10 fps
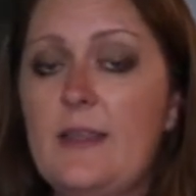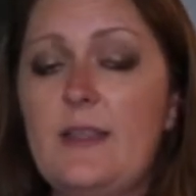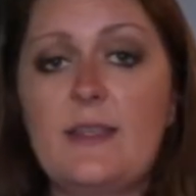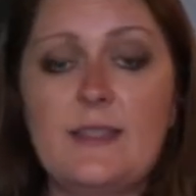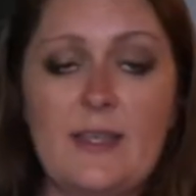the
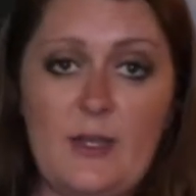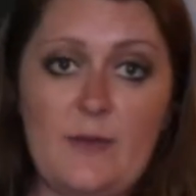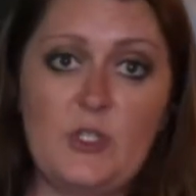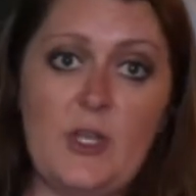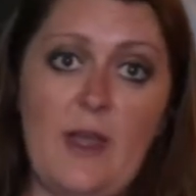
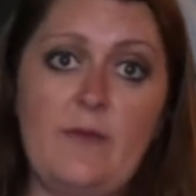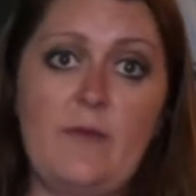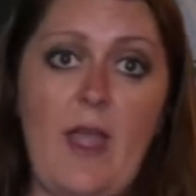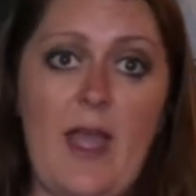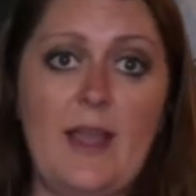executive chef
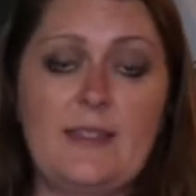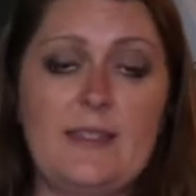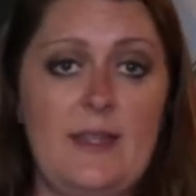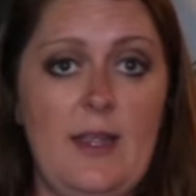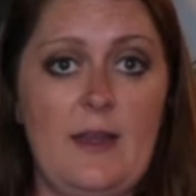at
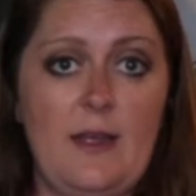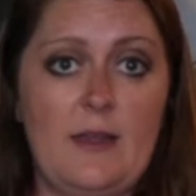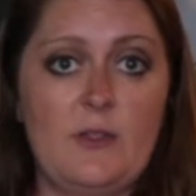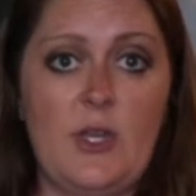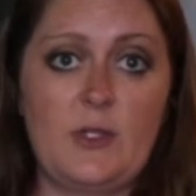Sienna,
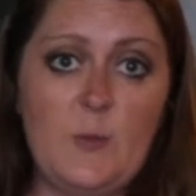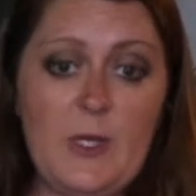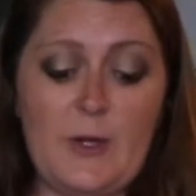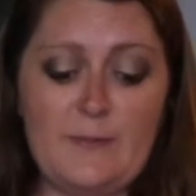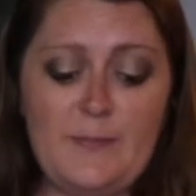Josh Miller.